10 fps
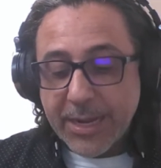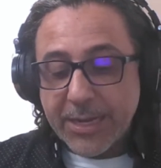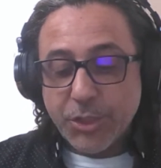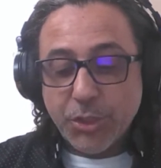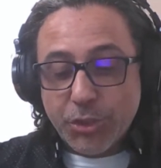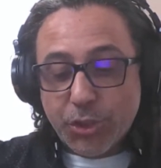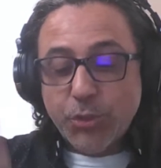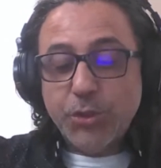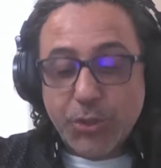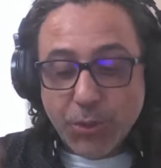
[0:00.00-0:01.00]
You
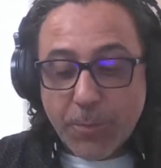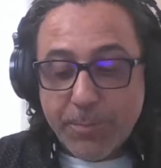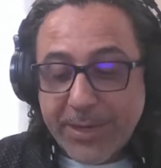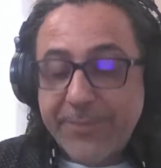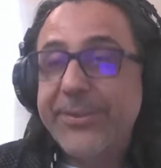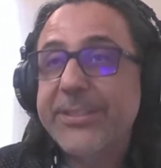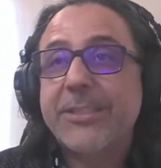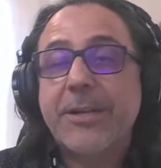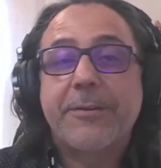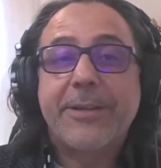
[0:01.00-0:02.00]
choose your own
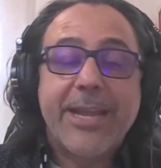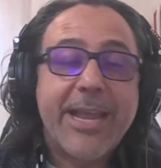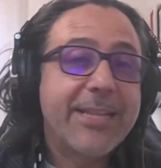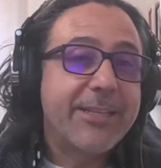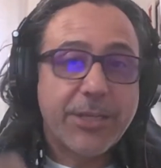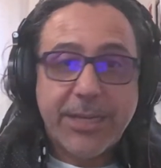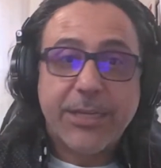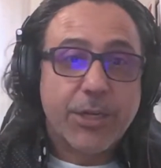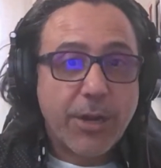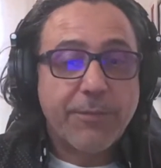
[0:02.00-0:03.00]
beneficiary and
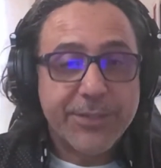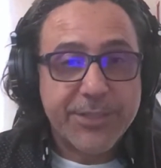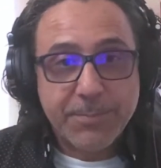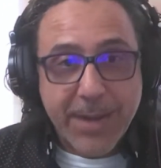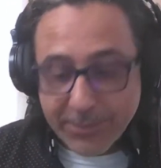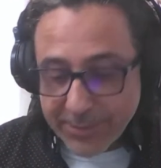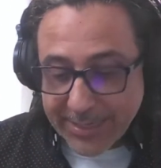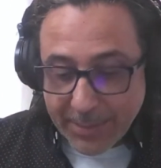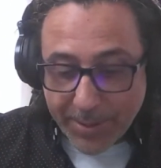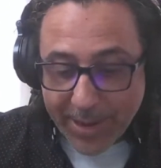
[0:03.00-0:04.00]
the coverage amount,
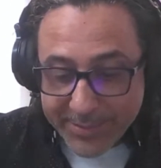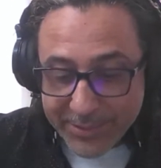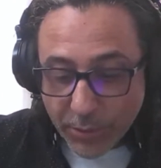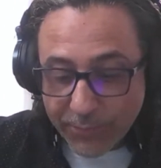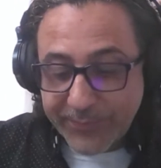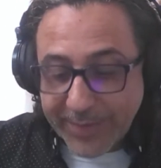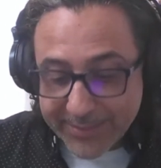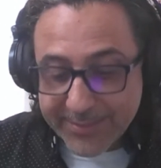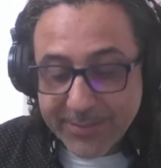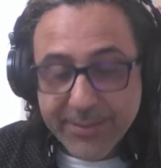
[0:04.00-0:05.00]
and the payments are
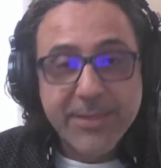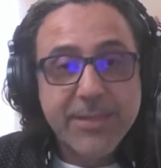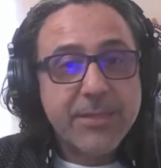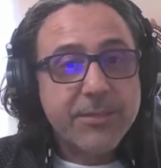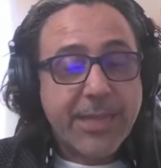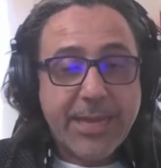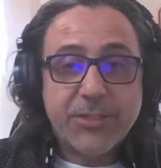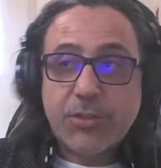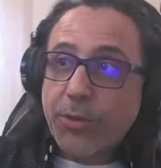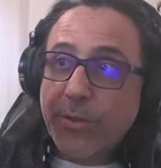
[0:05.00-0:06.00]
fixed. Okay,
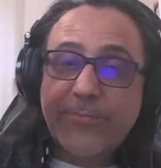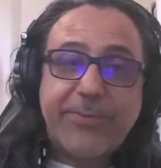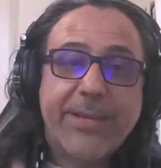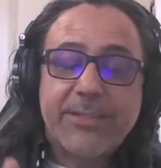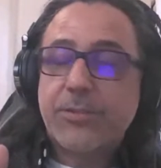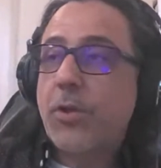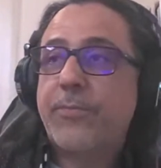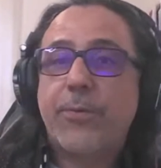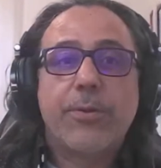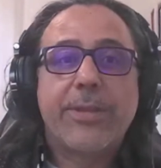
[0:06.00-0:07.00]
so they're fixed. So
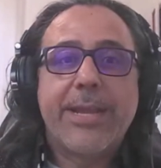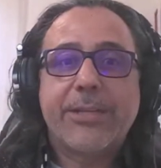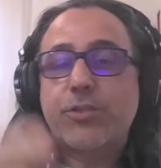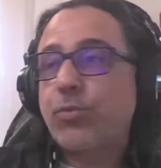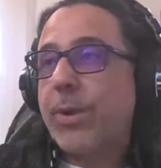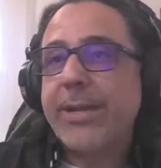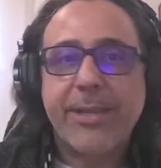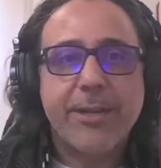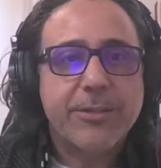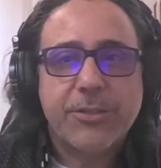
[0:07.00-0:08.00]
for the next 20
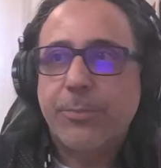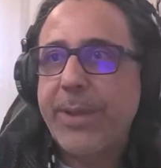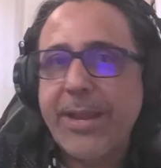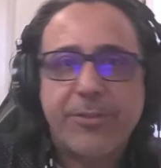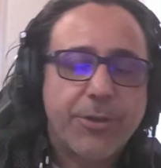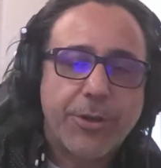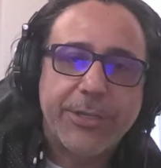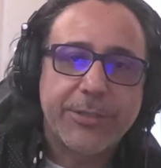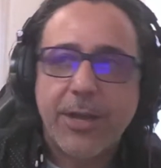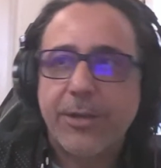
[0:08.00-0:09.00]
years, you're paying
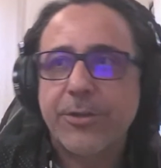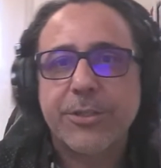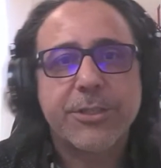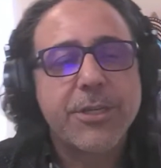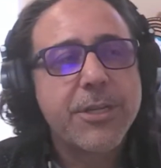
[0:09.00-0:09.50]
$30